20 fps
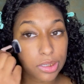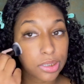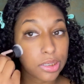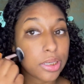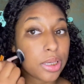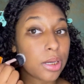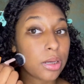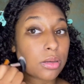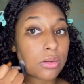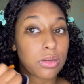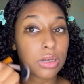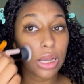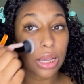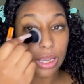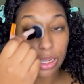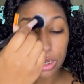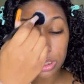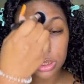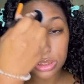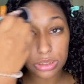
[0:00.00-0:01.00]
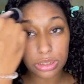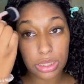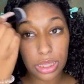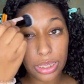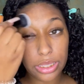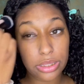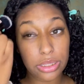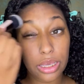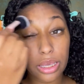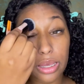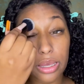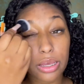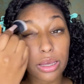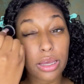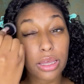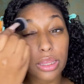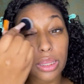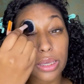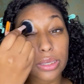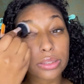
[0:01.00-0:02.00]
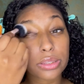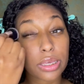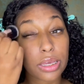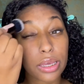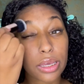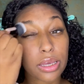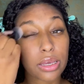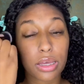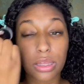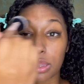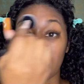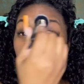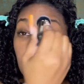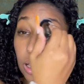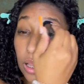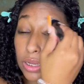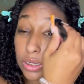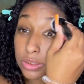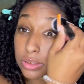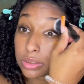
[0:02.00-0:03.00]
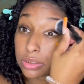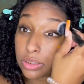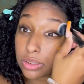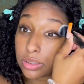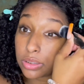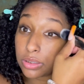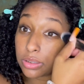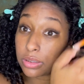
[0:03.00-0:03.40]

yeah, I honestly like that. I like that a lot, actually.